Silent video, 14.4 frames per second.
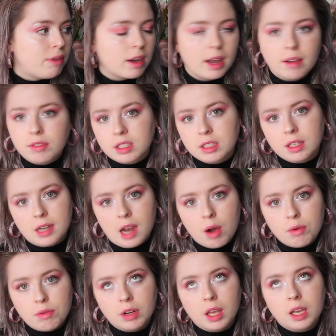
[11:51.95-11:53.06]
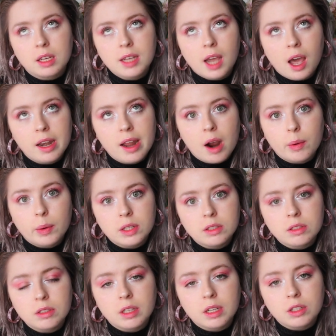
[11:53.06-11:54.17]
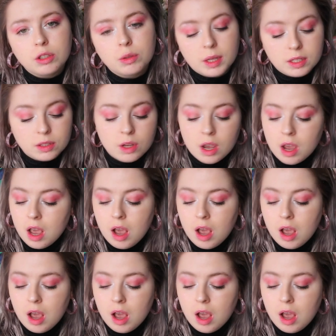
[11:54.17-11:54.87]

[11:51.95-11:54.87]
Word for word: fuck, I have to sit down for like 10 hours and like do this.